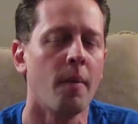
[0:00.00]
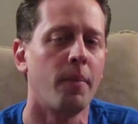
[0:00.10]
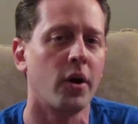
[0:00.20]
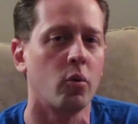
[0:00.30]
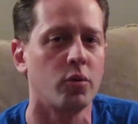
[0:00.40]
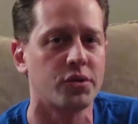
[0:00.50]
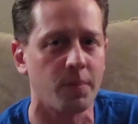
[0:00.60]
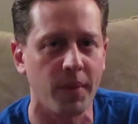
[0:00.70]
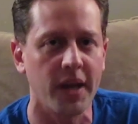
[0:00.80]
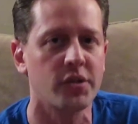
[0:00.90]
But it was
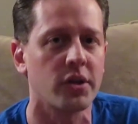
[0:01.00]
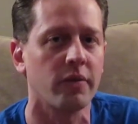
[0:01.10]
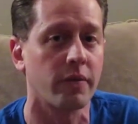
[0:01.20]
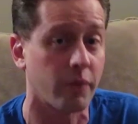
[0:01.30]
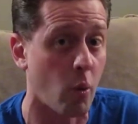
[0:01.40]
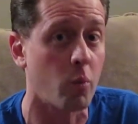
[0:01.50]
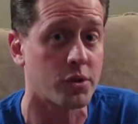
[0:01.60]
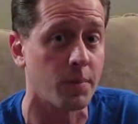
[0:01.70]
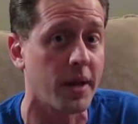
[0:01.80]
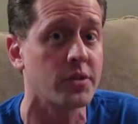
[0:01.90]
amazing, what was
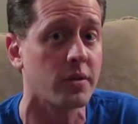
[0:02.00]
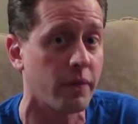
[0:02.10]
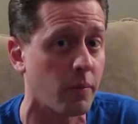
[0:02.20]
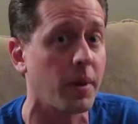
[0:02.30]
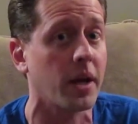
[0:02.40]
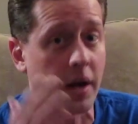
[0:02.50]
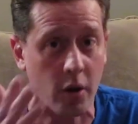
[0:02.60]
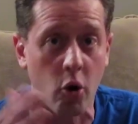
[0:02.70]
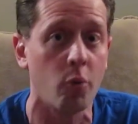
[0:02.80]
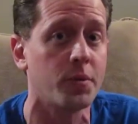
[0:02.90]
amazing for me, and I
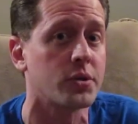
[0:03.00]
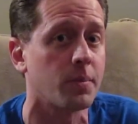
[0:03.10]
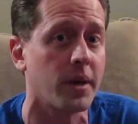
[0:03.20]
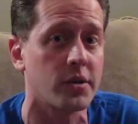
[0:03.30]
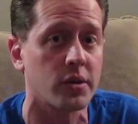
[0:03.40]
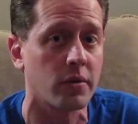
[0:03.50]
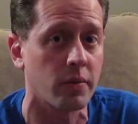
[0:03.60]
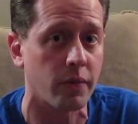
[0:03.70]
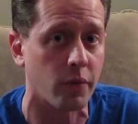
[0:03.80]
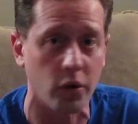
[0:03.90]
hope is amazing
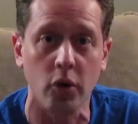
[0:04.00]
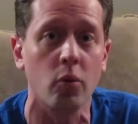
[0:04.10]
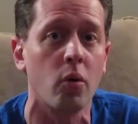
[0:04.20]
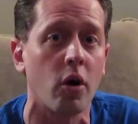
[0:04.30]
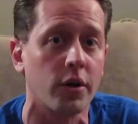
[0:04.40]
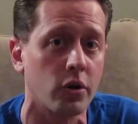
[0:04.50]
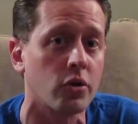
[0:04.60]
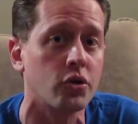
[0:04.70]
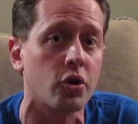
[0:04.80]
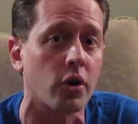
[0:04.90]
for you on
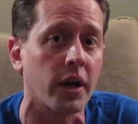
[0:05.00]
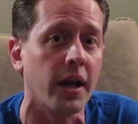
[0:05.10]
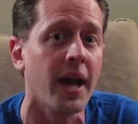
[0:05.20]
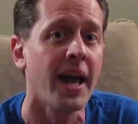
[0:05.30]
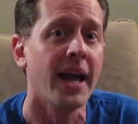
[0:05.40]
your journey,